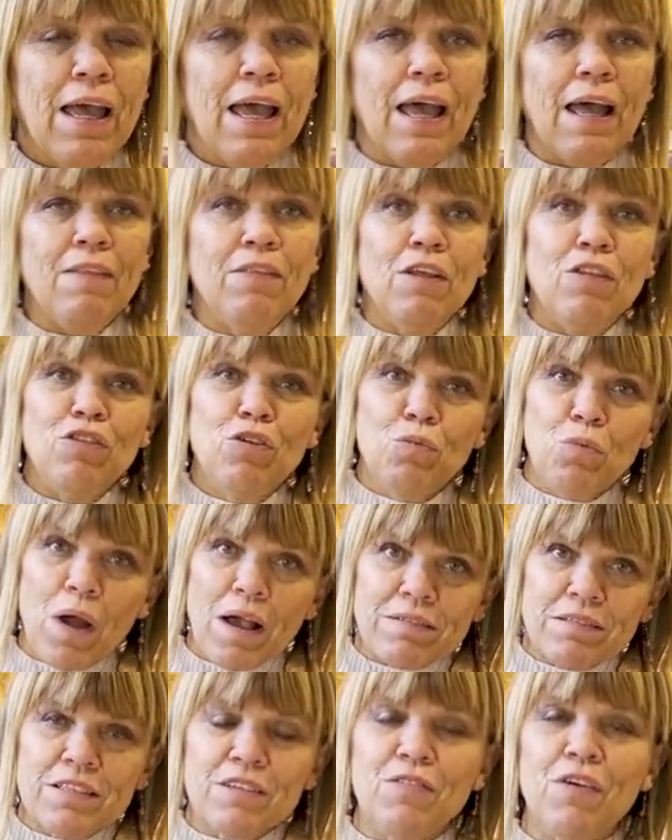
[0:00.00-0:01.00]
And then the
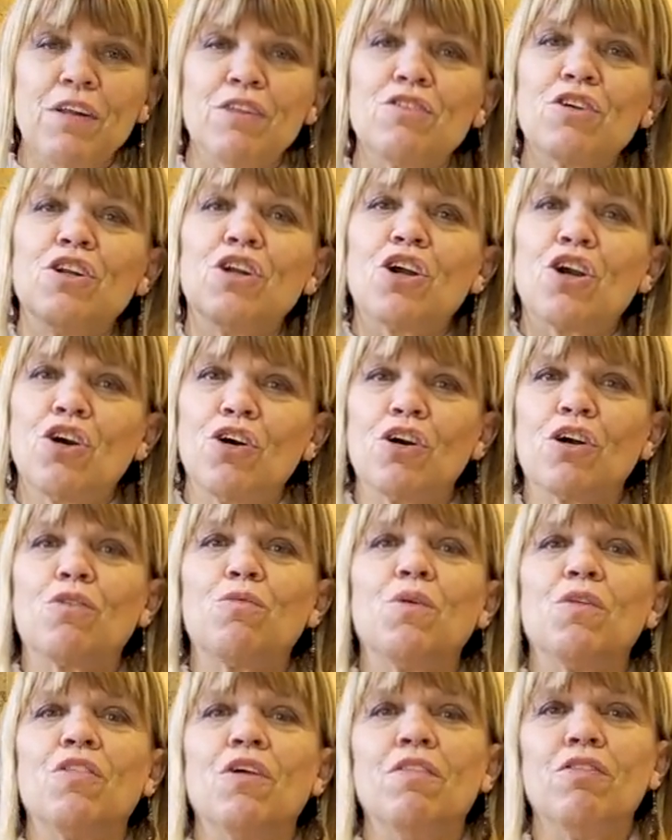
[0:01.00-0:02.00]
rest of it's going to
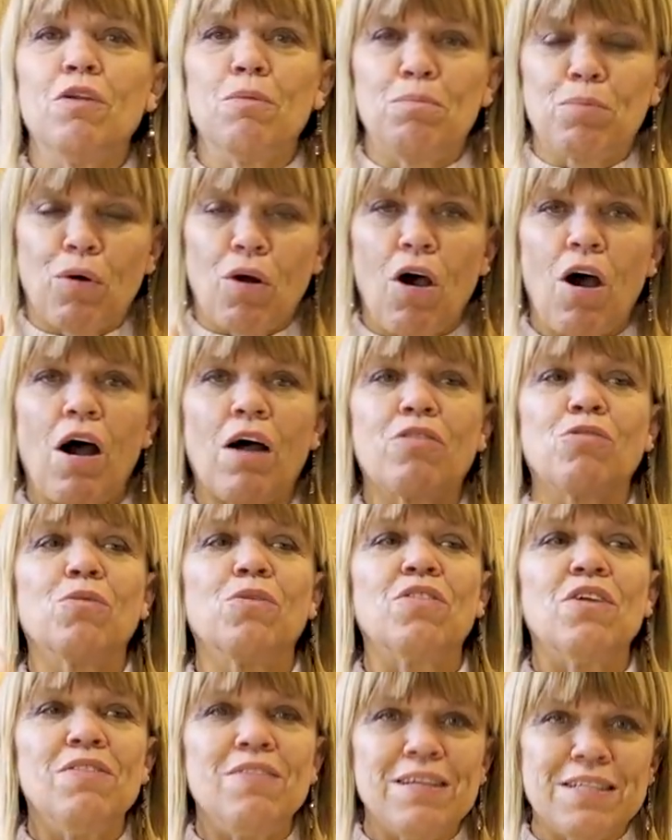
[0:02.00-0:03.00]
cook within the broth,
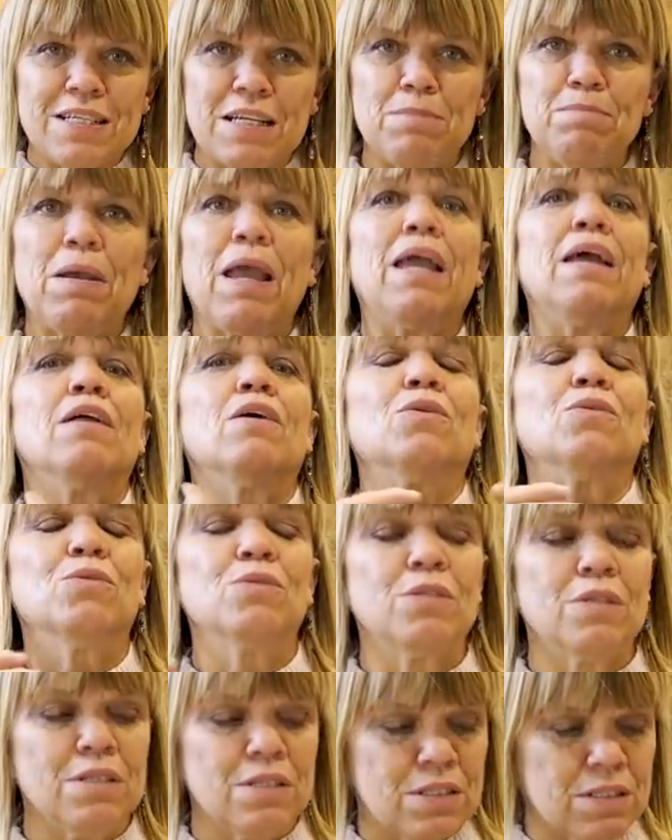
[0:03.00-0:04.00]
within the
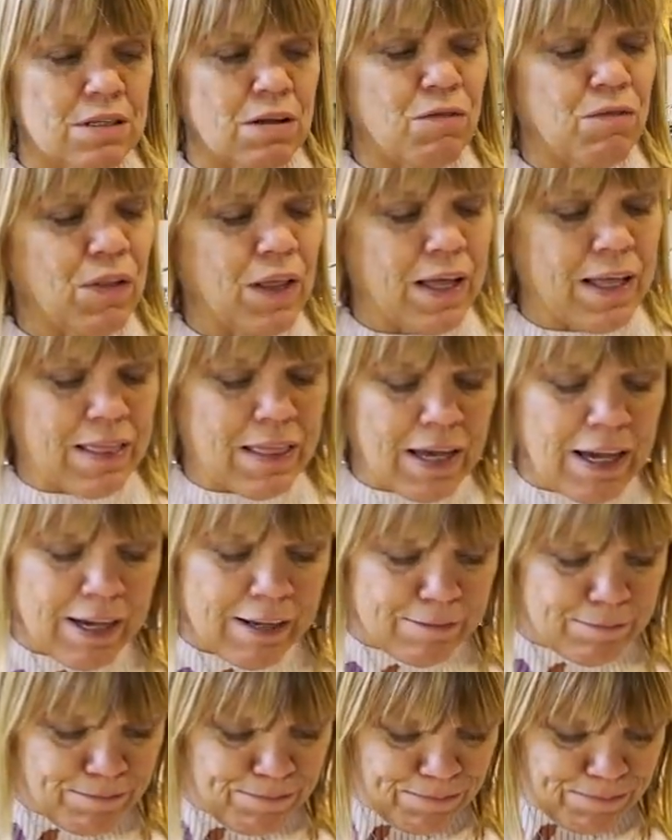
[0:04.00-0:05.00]
tomatoes and stuff like
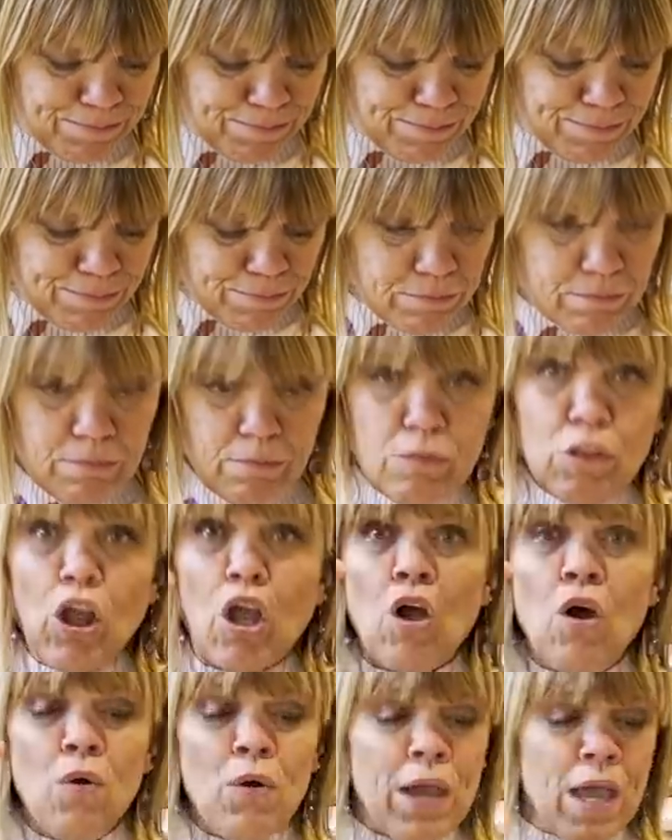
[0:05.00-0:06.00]
that.
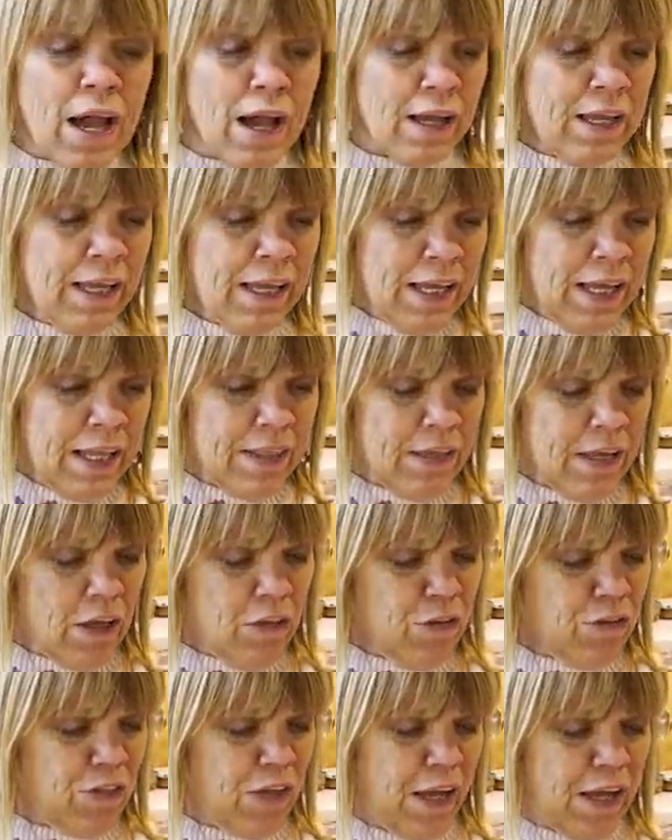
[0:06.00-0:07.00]
Oh yeah, the
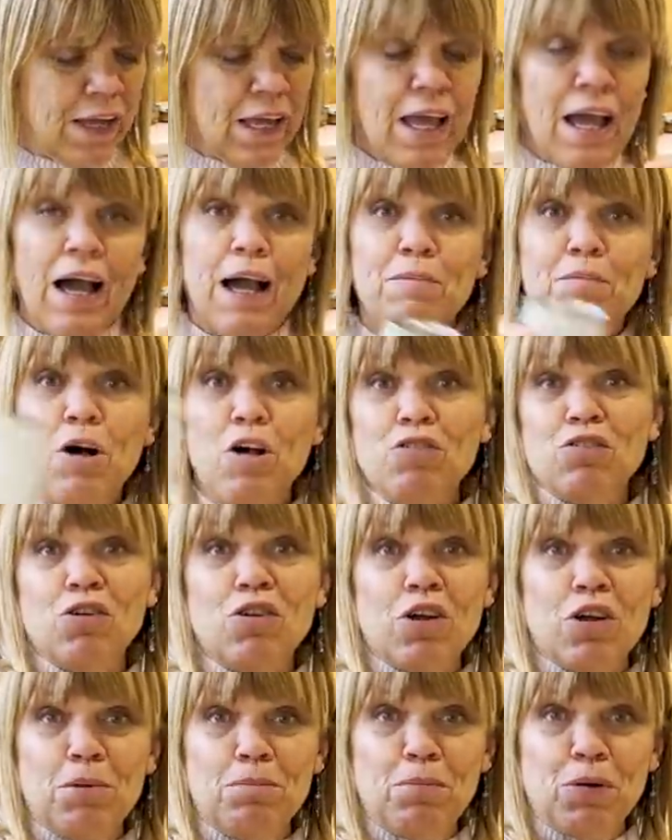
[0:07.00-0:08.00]
other thing, I'm also
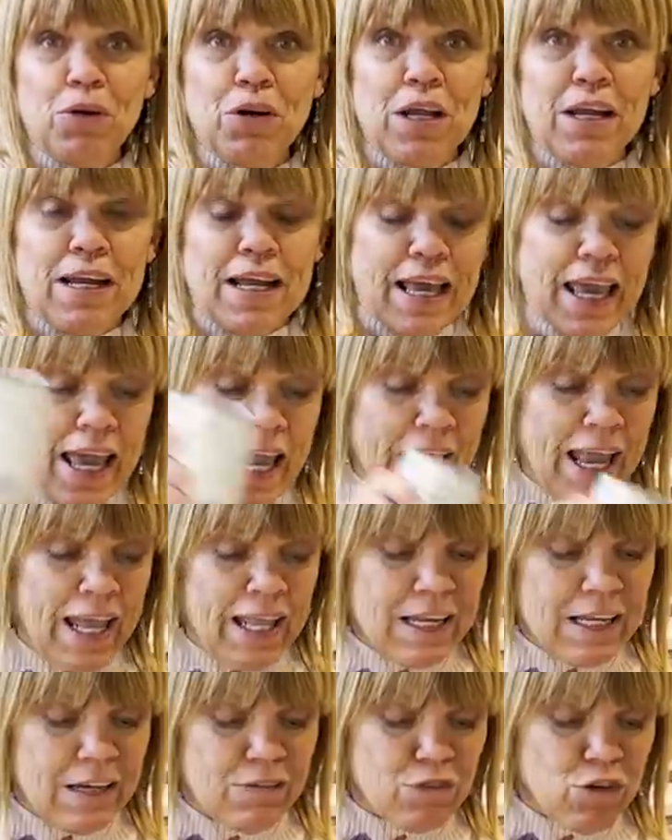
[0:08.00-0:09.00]
going to put in a
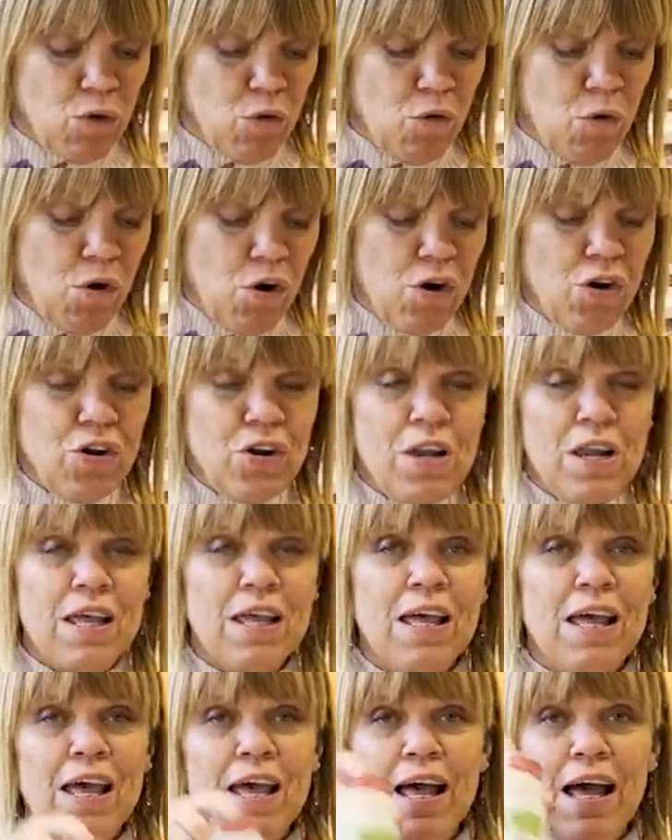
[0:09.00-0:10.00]
can of corn,
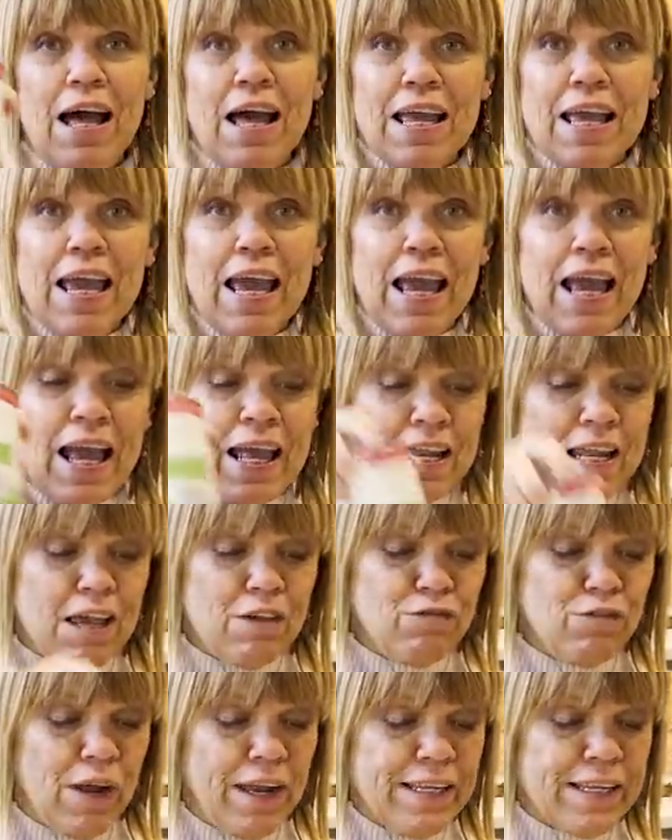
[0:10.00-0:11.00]
a can
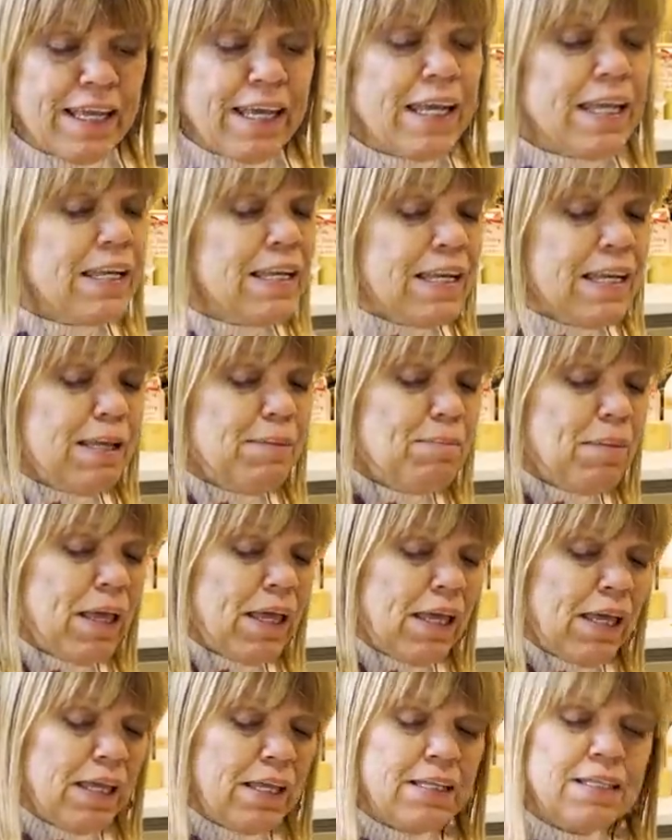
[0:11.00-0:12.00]
of red kidney
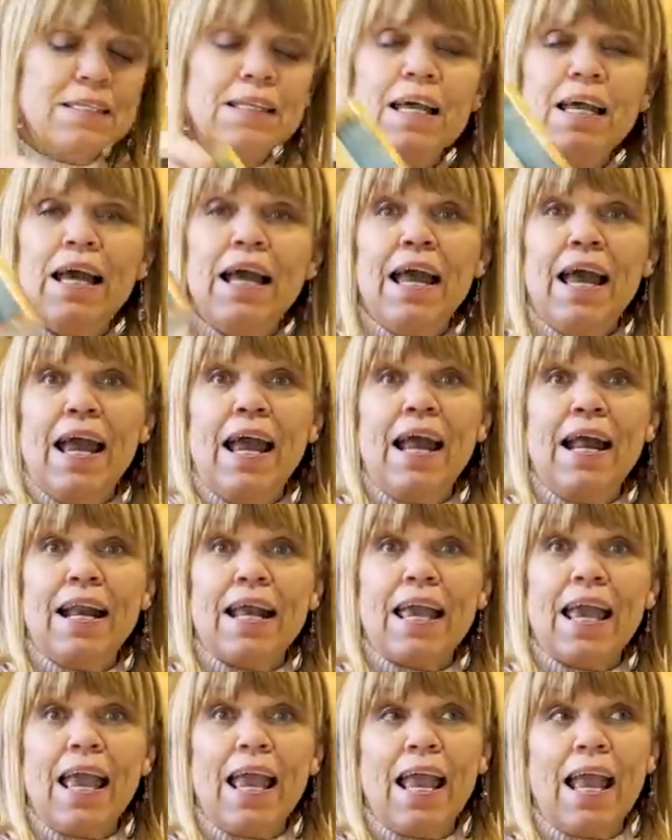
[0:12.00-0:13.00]
beans, and a
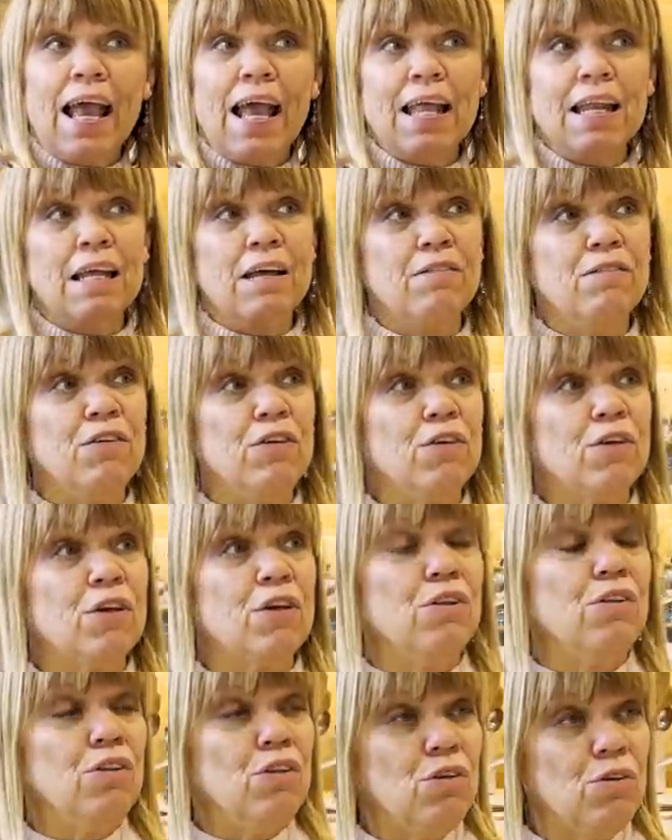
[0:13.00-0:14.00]
can of, you
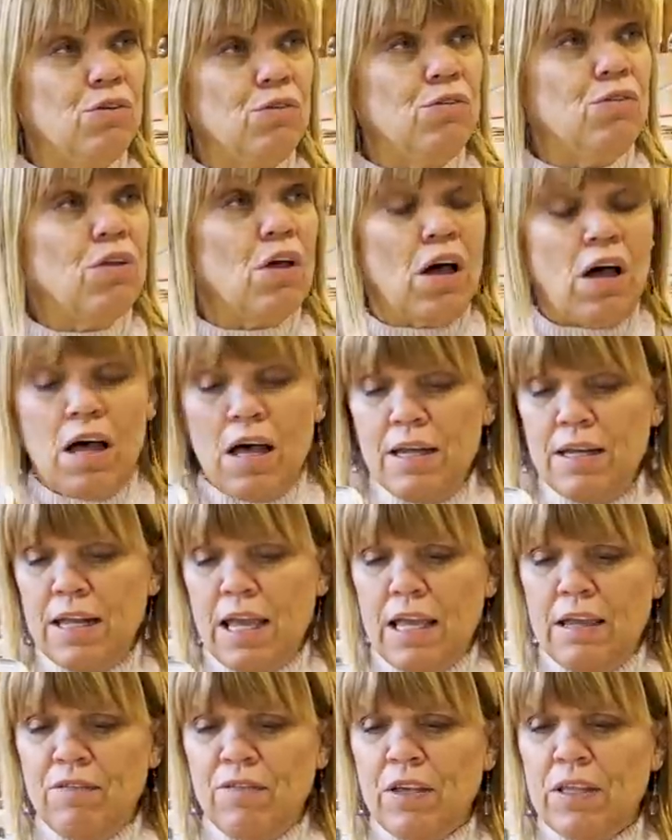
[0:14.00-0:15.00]
can use
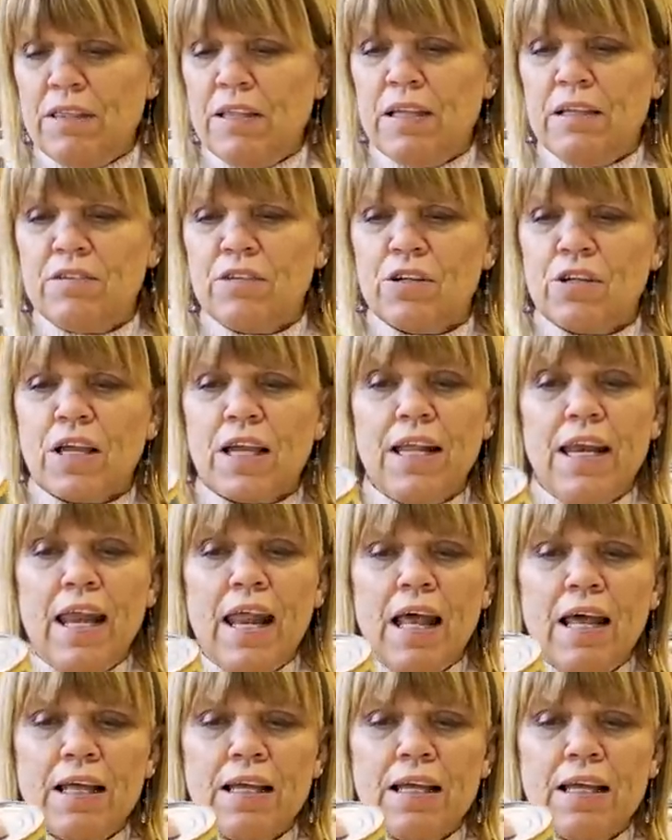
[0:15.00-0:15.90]
navy, these are, can